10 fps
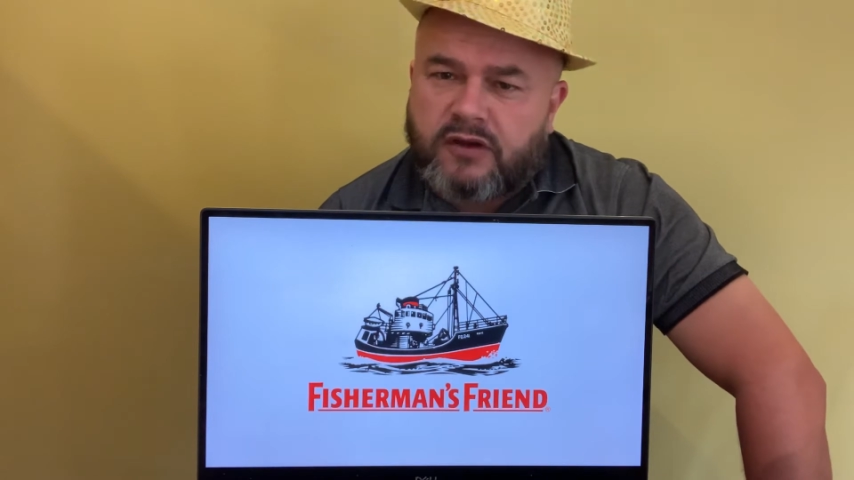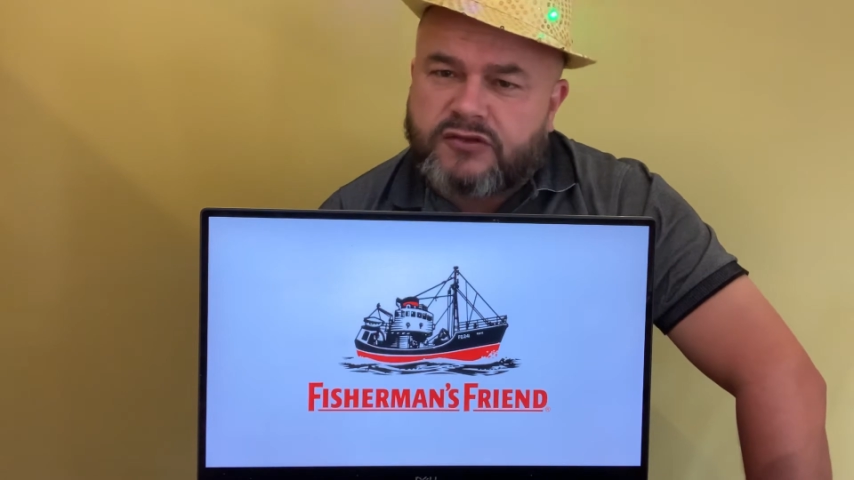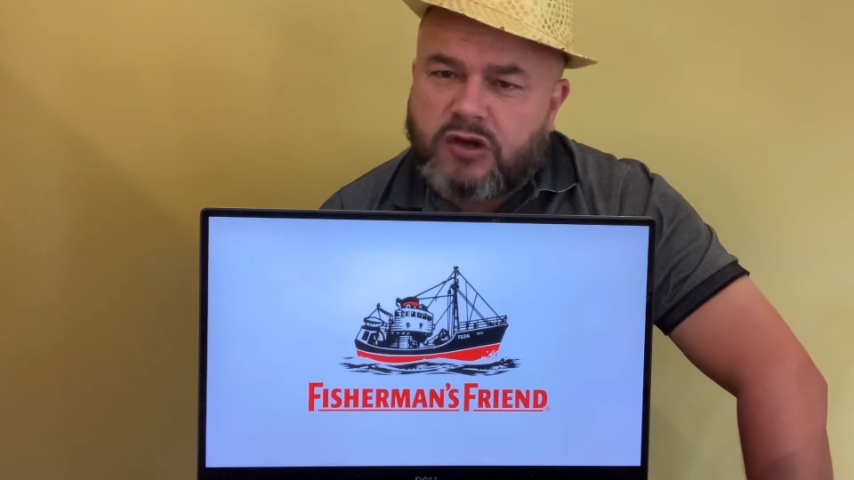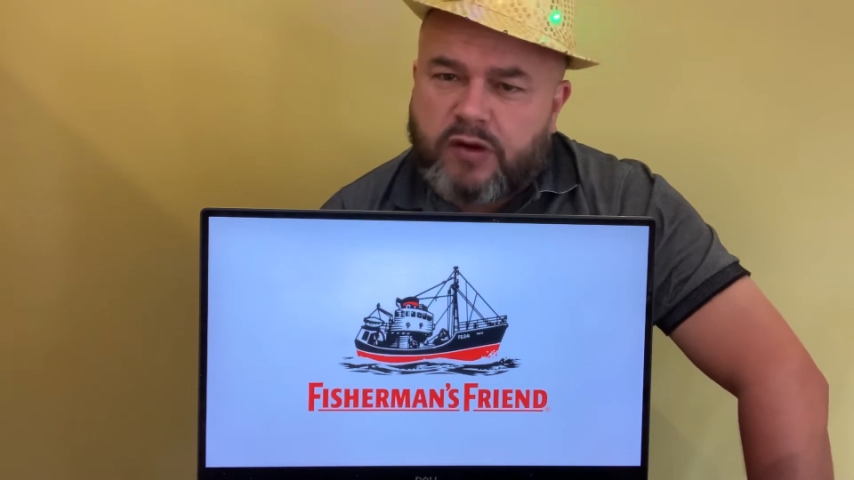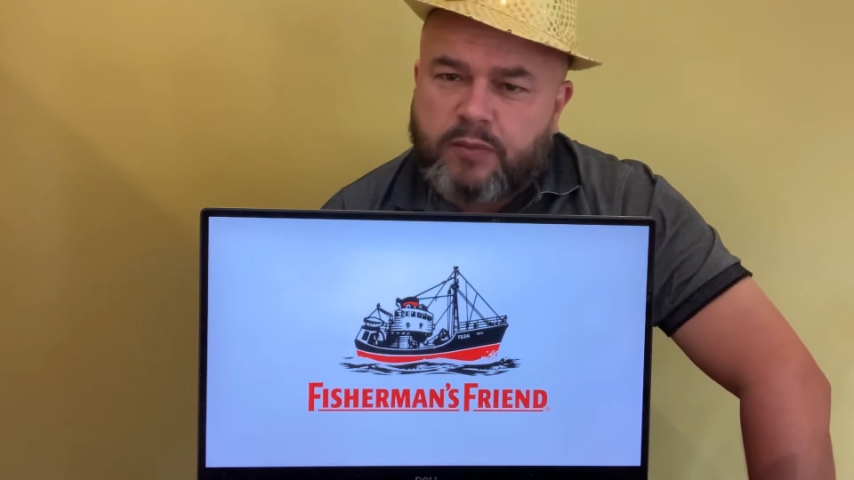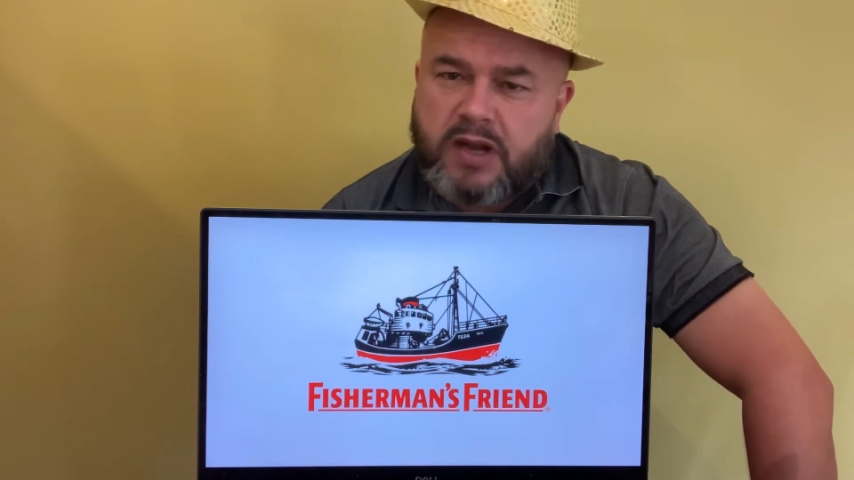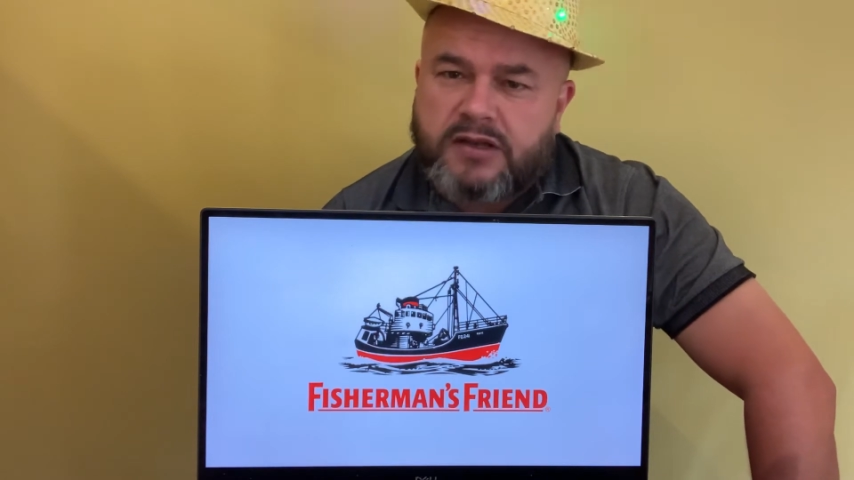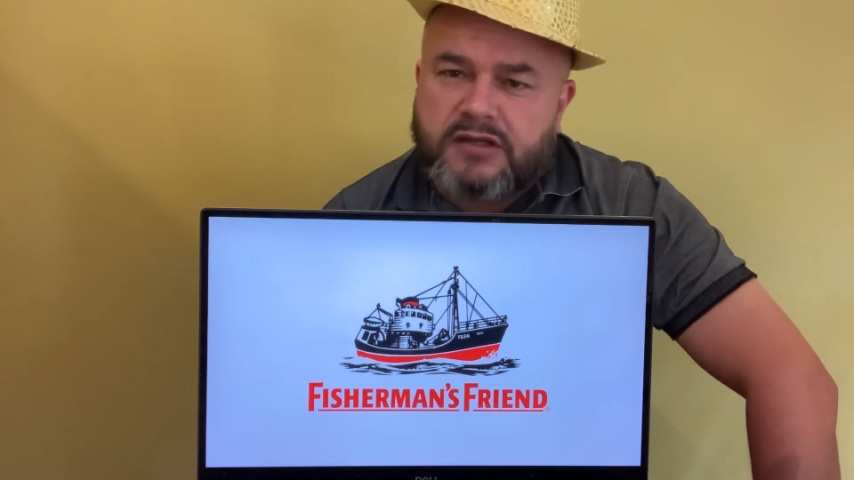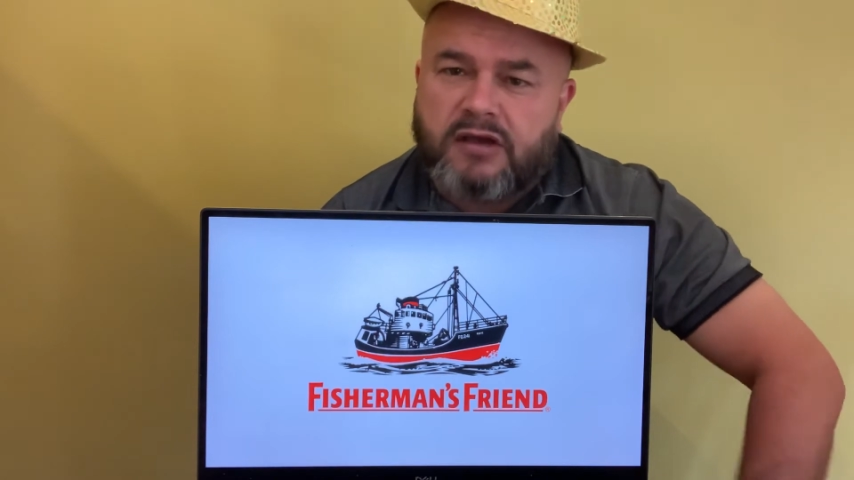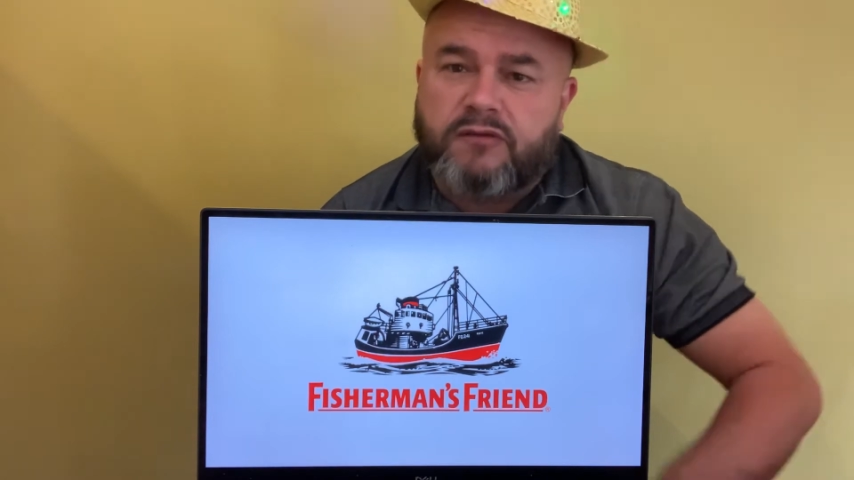of showing
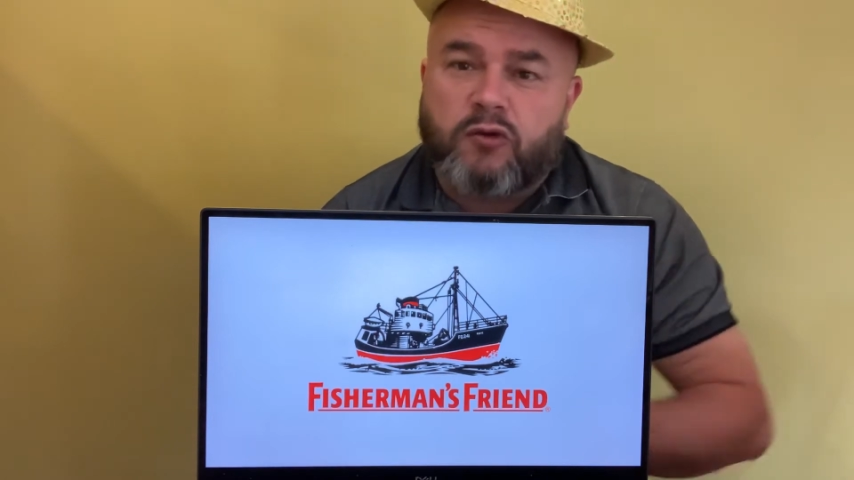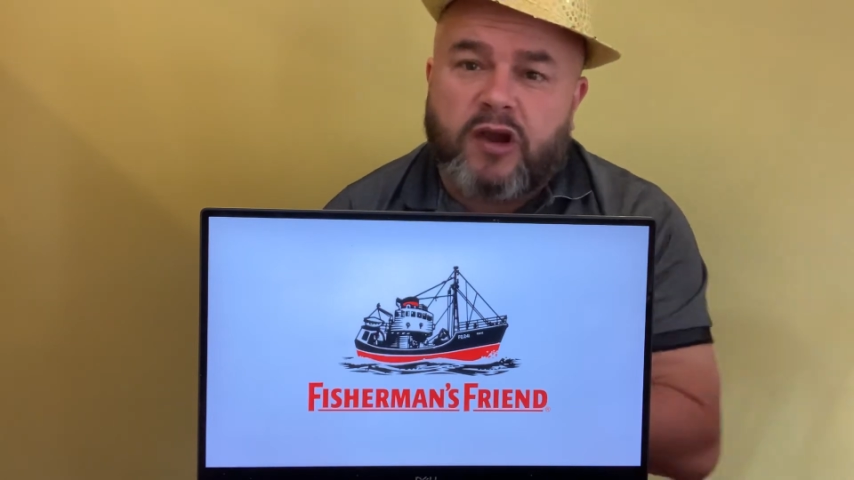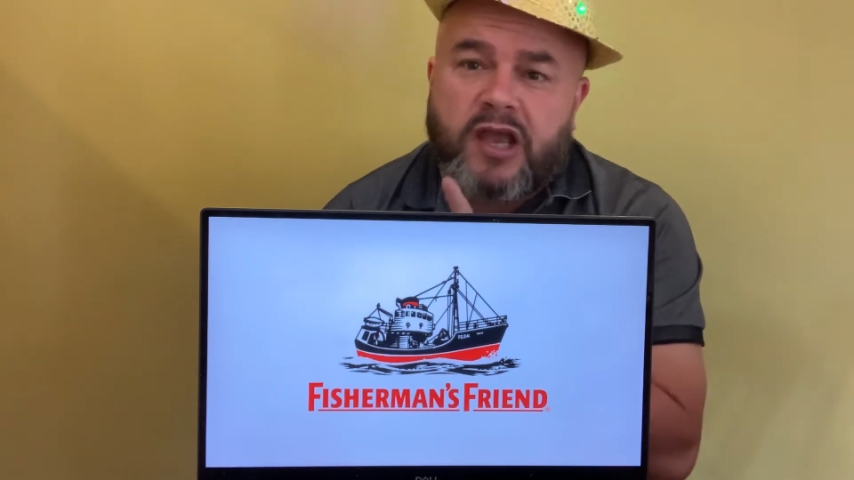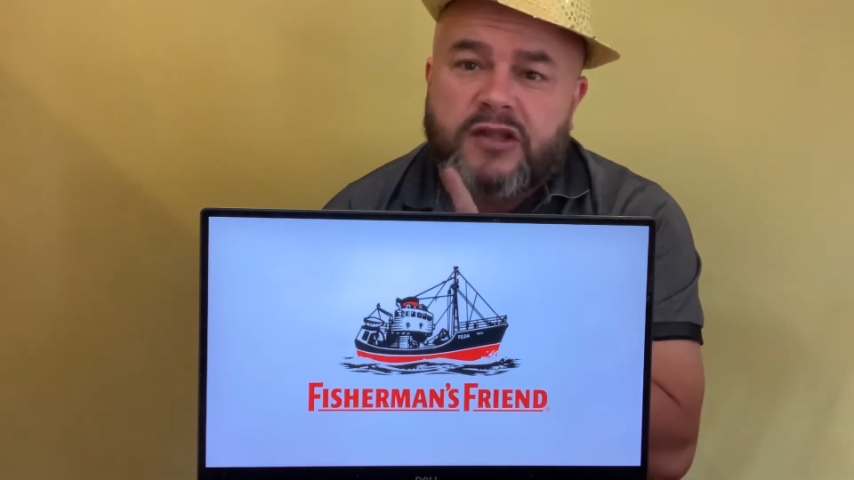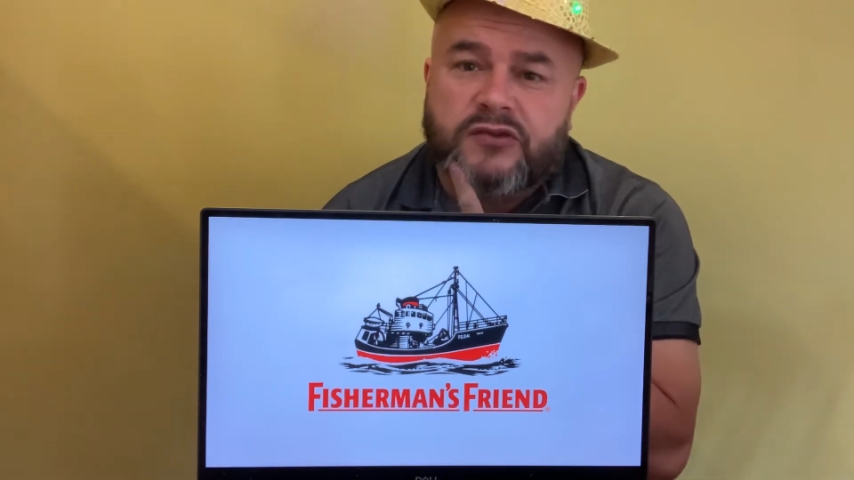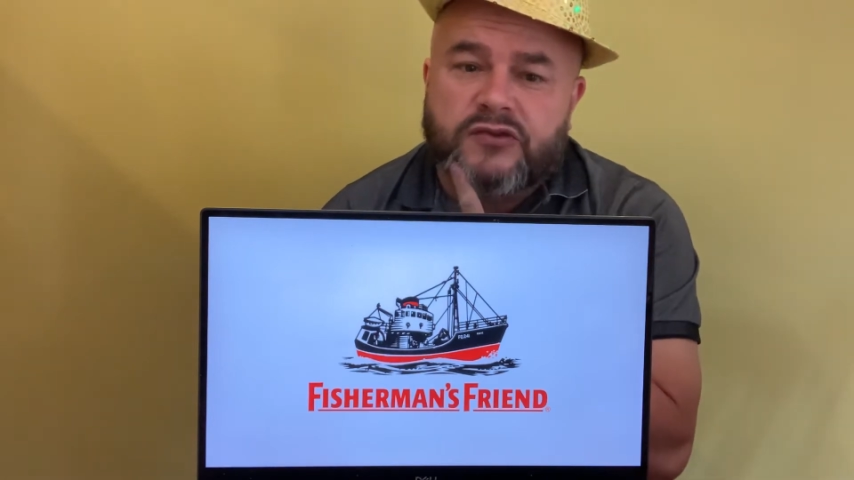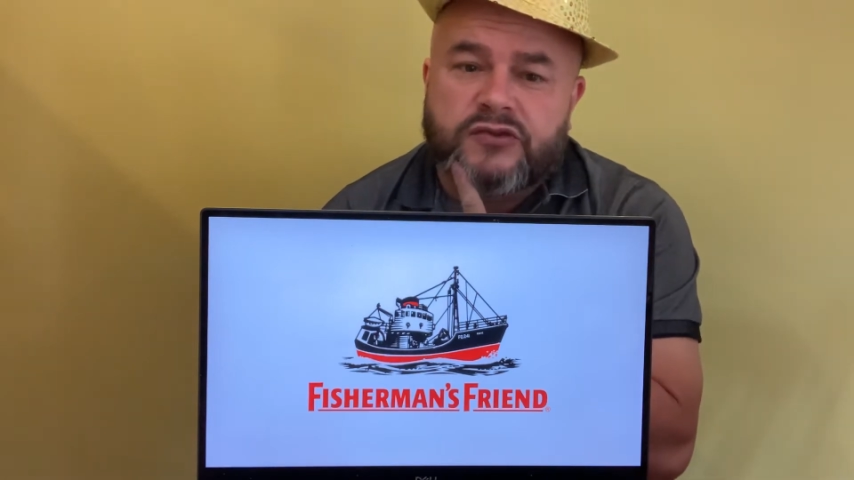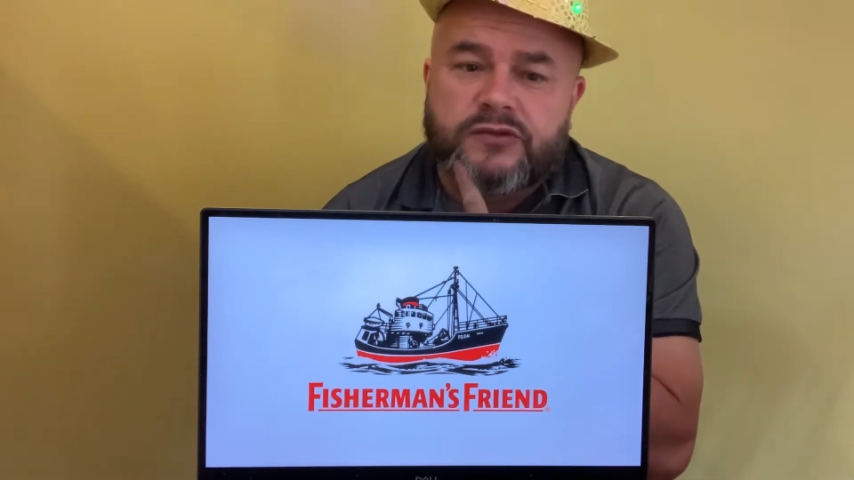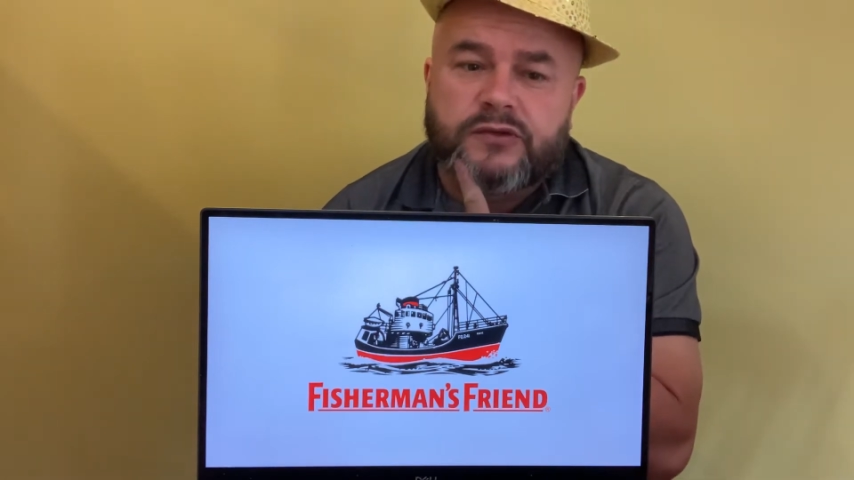plenty of grey ends.